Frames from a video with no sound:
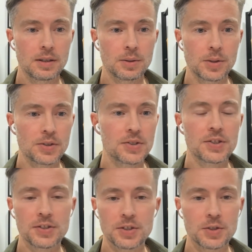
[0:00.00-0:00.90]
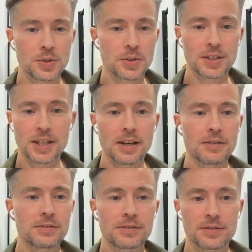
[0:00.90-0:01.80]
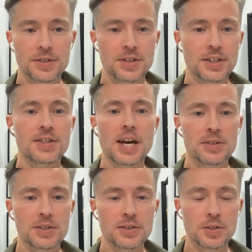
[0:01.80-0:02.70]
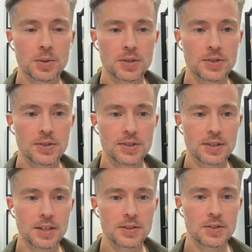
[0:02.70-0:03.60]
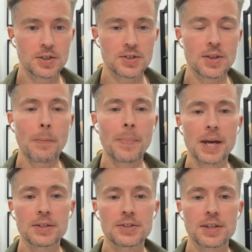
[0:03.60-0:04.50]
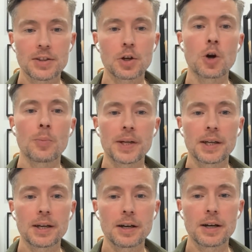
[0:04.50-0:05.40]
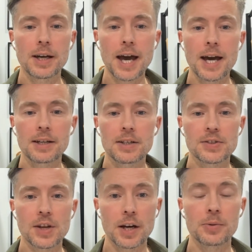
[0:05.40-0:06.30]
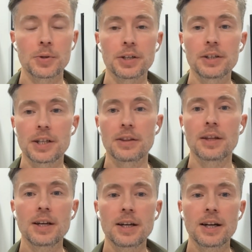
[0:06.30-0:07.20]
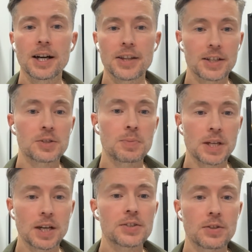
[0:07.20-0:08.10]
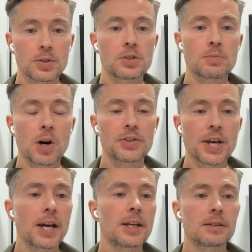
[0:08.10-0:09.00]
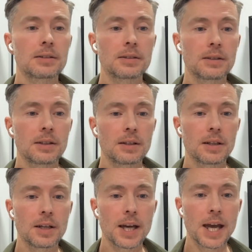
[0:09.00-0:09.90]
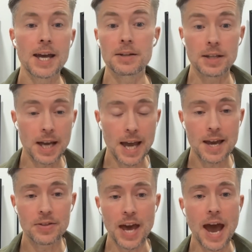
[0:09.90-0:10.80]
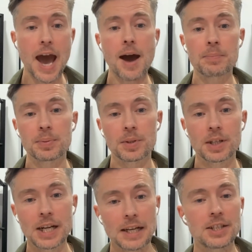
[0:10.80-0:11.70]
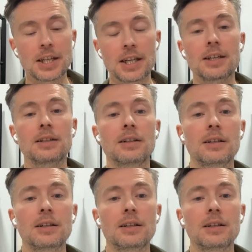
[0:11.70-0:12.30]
Where they're 6 years old and they have 6,000 stores. It's just the pace that they're opening at is unreal, and I think it's because of those small, tight, and the app connecting in.